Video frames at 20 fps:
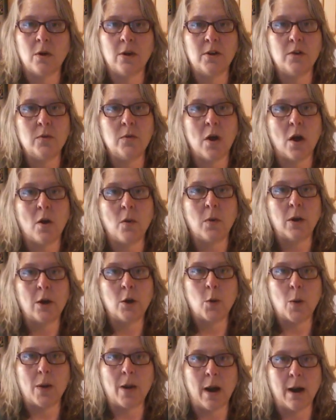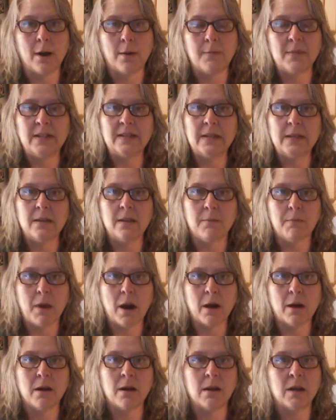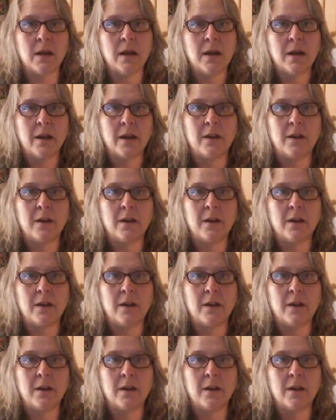or you know where you are missing the mark?